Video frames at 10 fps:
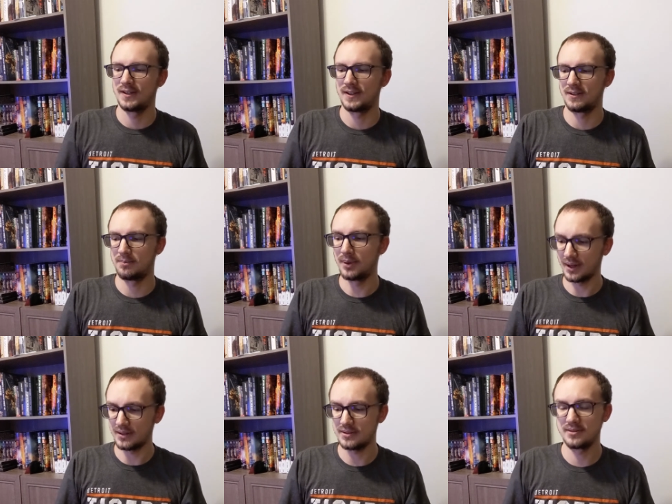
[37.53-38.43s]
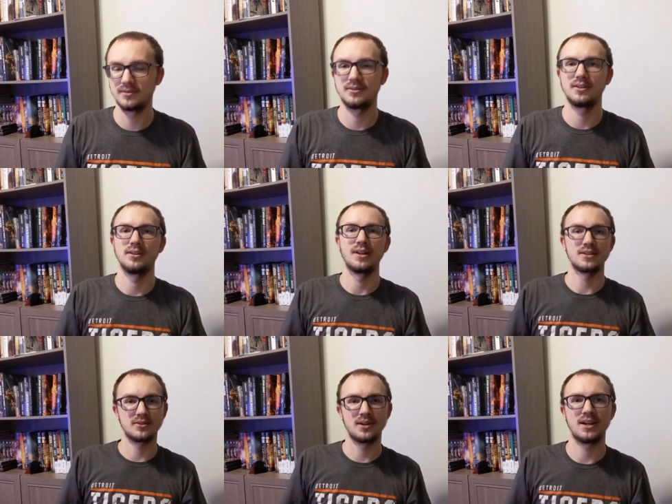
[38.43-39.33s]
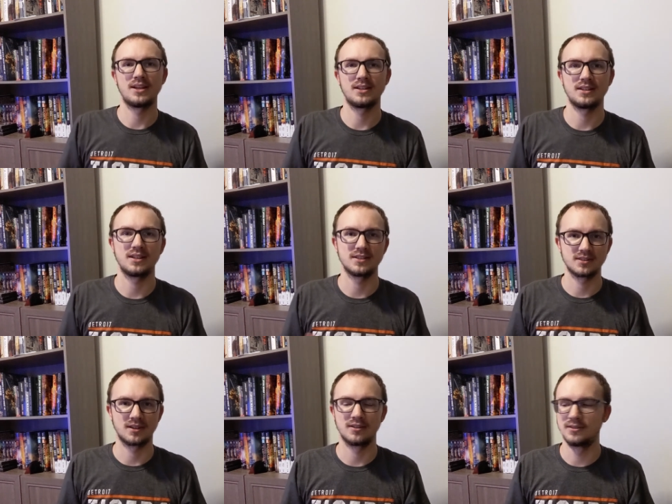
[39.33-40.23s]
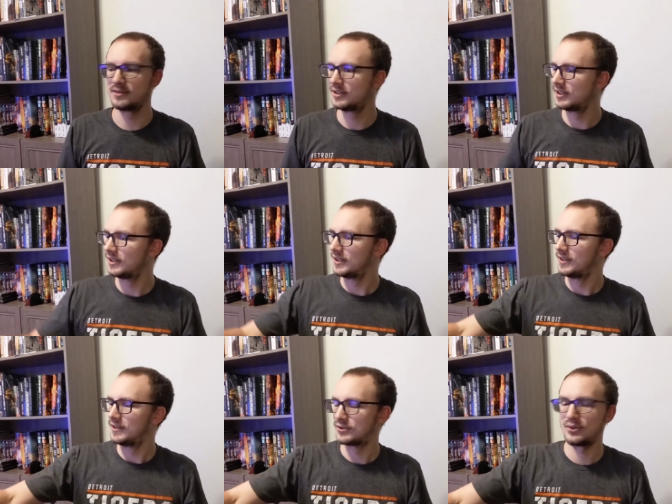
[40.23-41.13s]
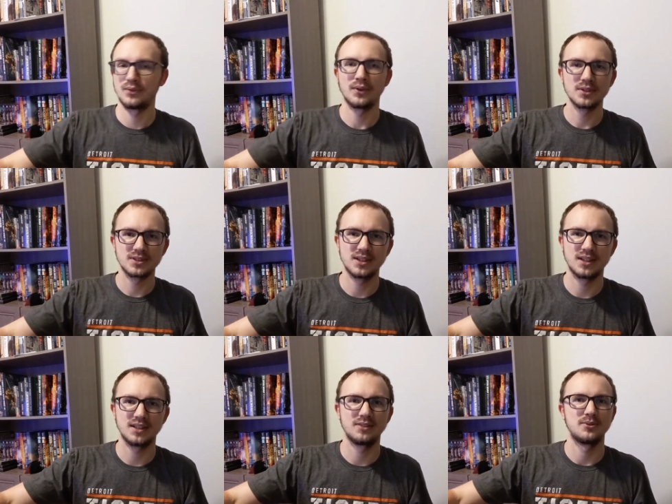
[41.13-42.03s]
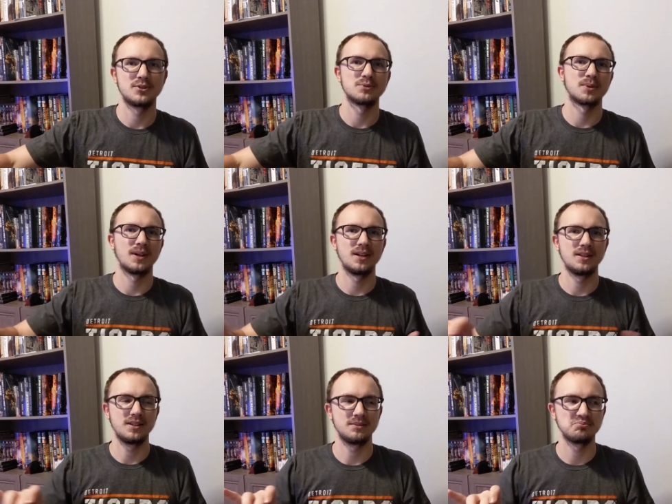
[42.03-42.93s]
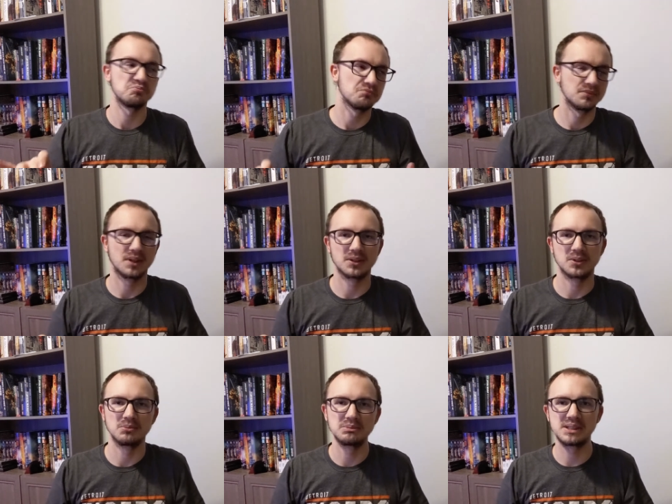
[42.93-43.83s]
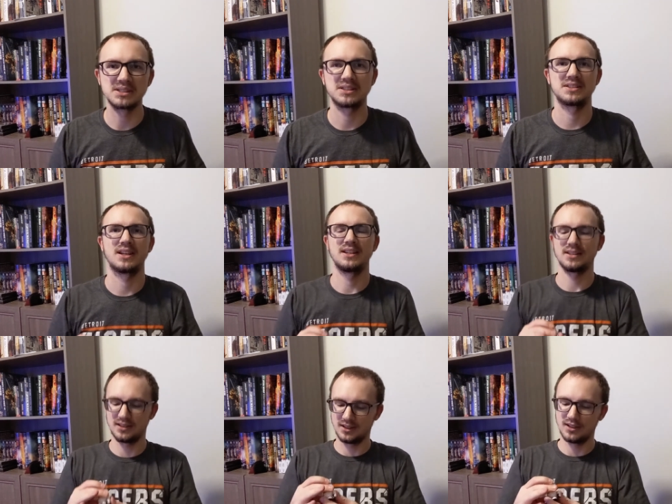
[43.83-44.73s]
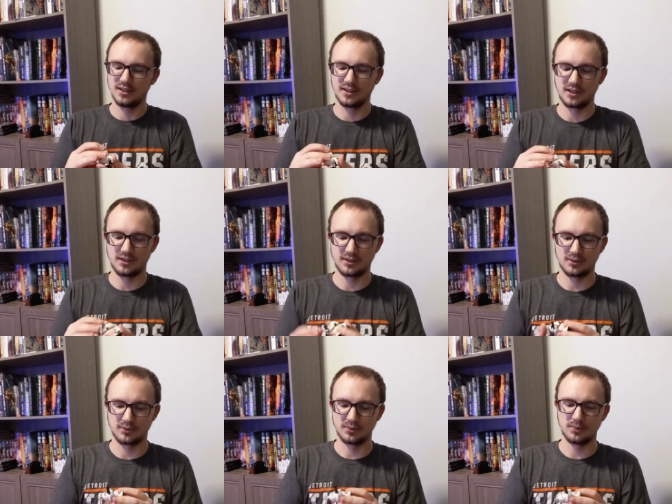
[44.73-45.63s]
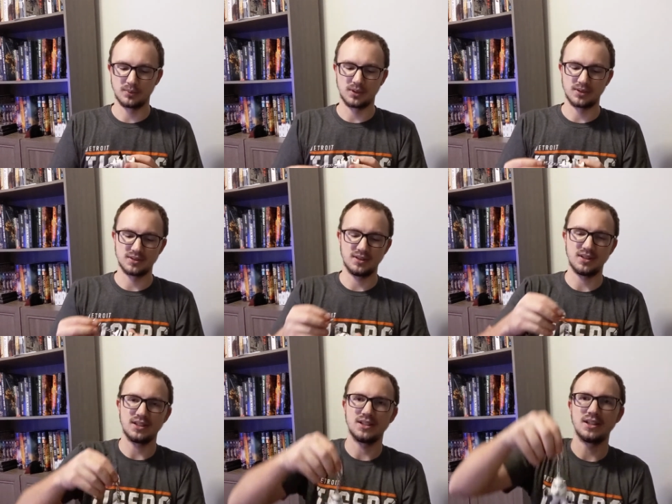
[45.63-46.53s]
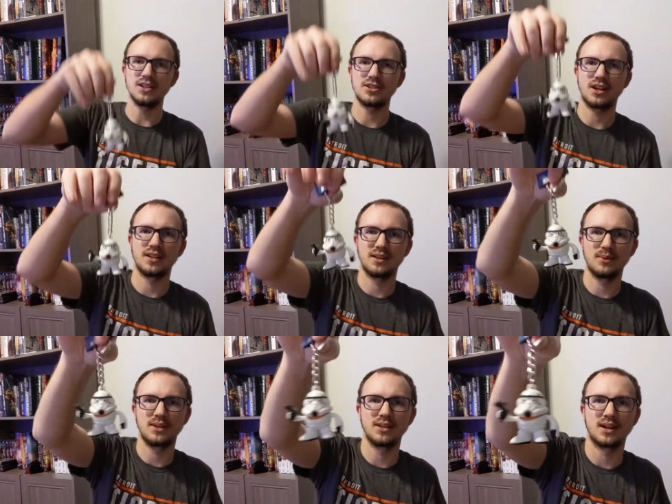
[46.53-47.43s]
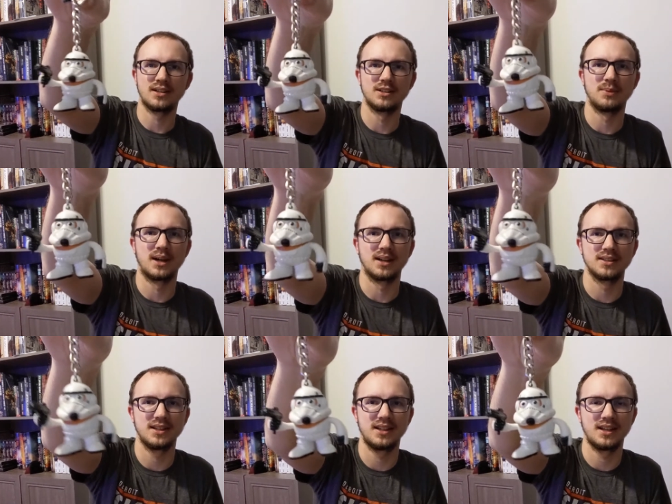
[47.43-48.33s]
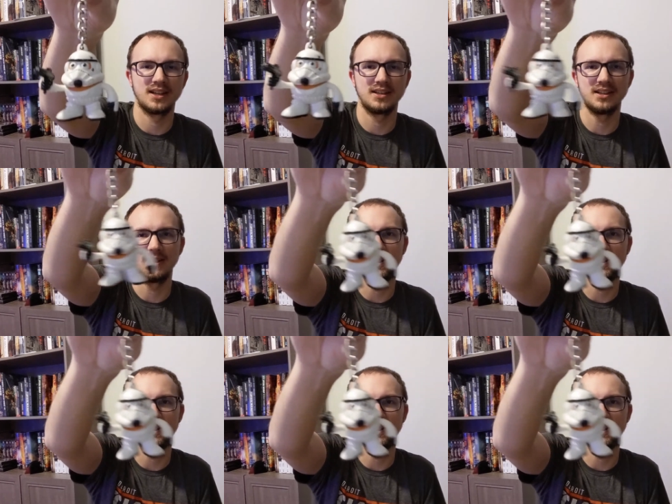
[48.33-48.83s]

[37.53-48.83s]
Uh, but let's go ahead and get started. So the first thing, which is probably the, I don't know, least exciting out of the group was the keychain that we had gotten in the box. And